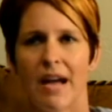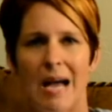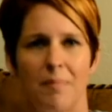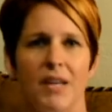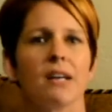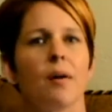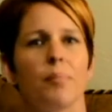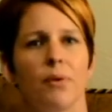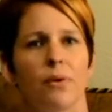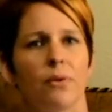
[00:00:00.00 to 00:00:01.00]
happy
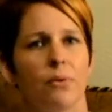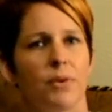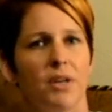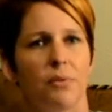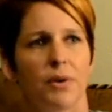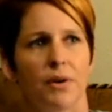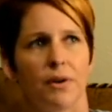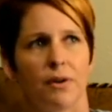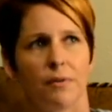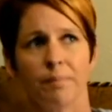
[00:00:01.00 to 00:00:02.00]
couple, we
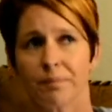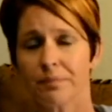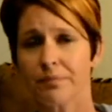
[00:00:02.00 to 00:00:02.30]
were